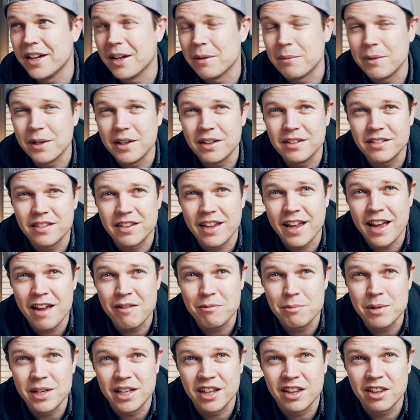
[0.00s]
I mean, they
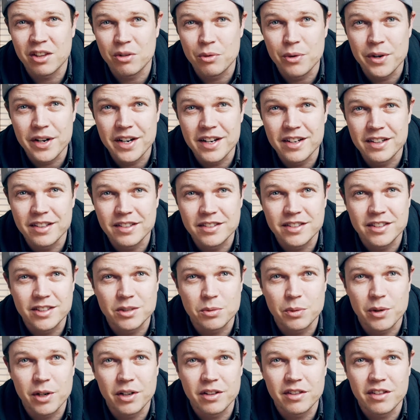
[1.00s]
have been 3 years since
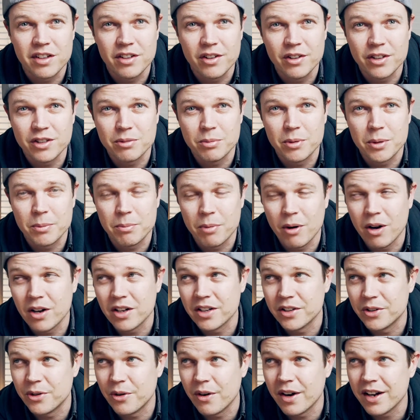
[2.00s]
we got the Osmo
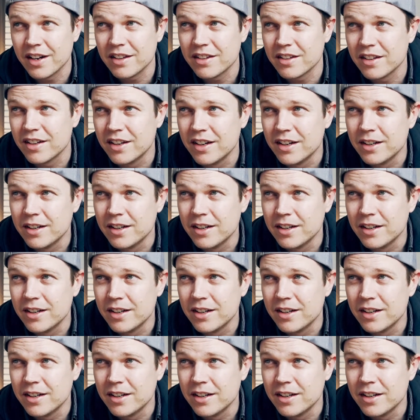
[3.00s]
Pocket, right?